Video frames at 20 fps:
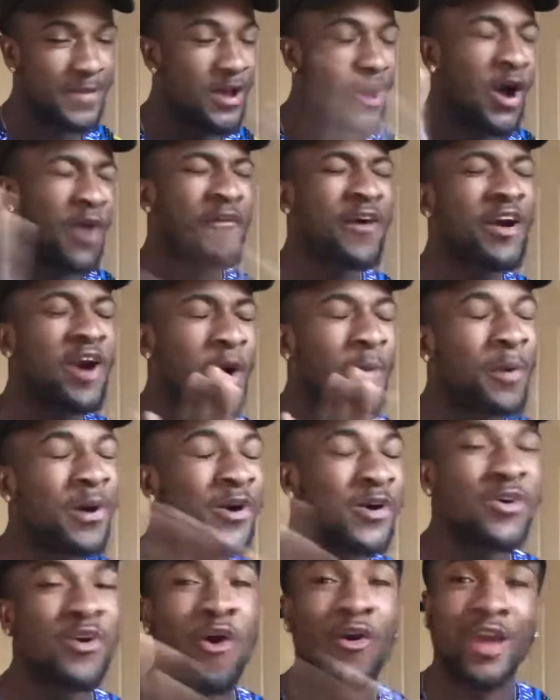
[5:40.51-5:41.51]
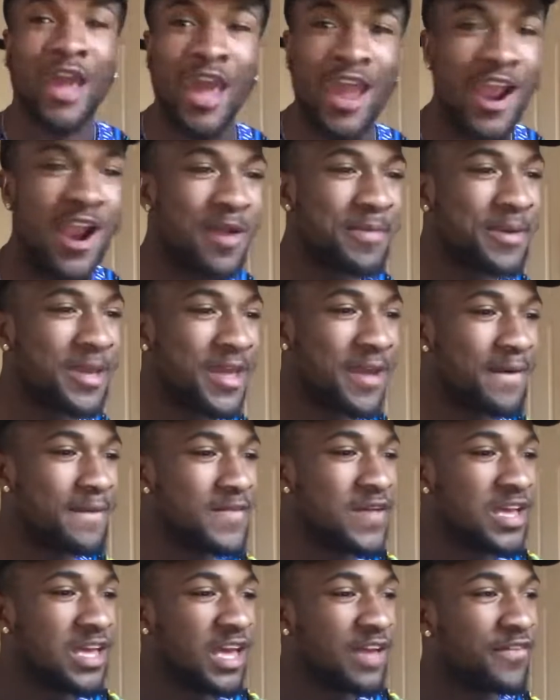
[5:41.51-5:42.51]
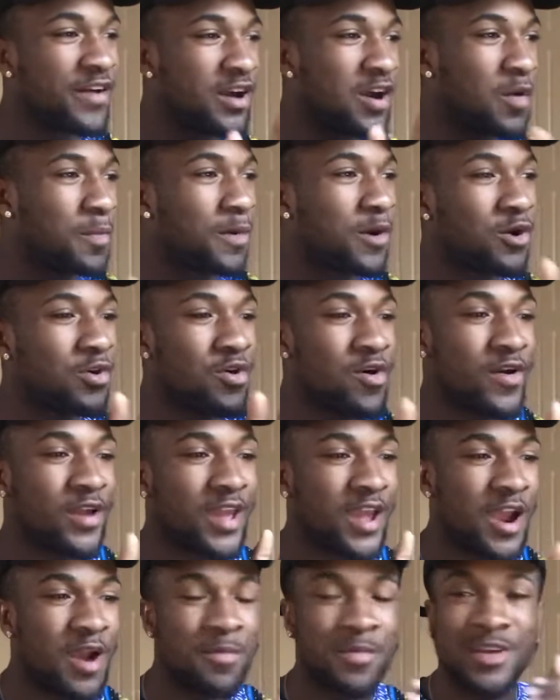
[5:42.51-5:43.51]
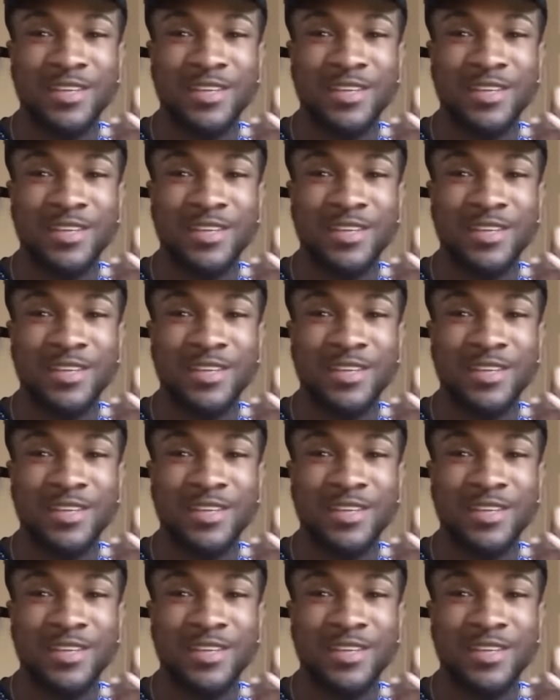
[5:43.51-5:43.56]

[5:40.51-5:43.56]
If I go broke, who gonna carry me? If I go broke, who gonna carry me?